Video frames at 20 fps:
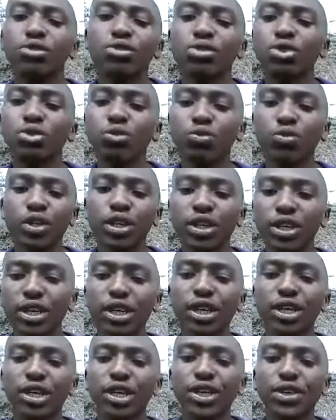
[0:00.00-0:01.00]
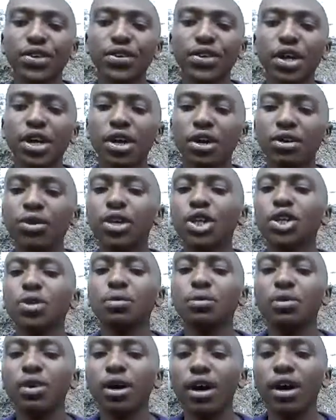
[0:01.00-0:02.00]
to different cultures, which
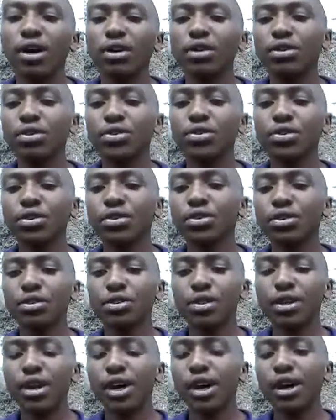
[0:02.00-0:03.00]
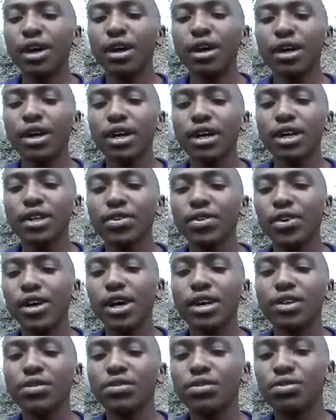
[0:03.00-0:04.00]
also
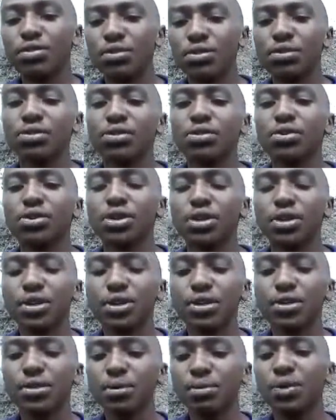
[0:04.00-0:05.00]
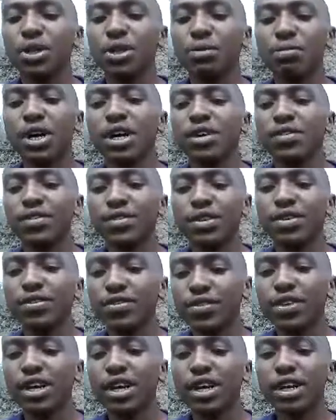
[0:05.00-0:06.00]
tries to minimize
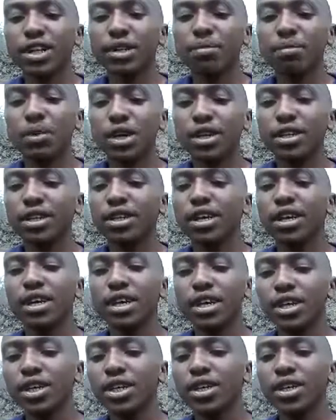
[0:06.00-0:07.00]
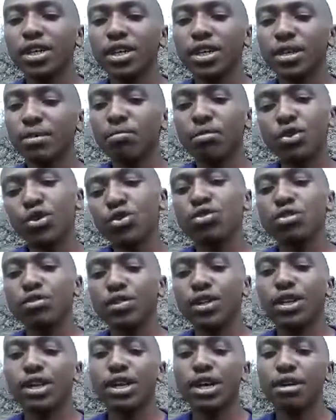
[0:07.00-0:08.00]
this challenge, but it is most of
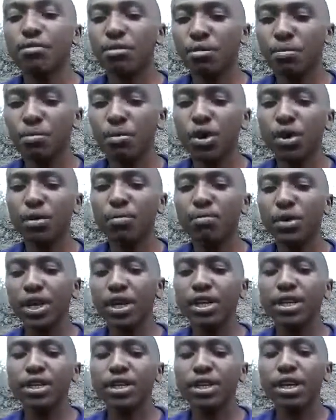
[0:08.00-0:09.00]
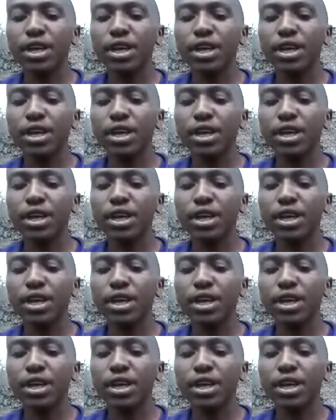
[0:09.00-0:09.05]
the time met.